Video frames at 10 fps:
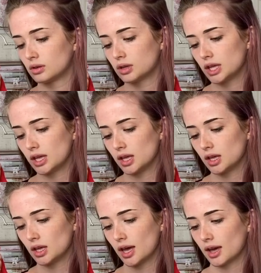
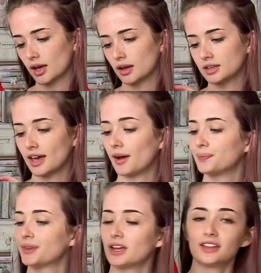Yeah.
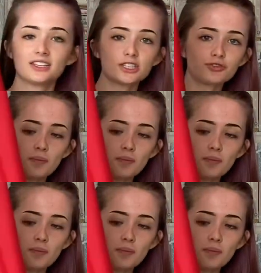This is from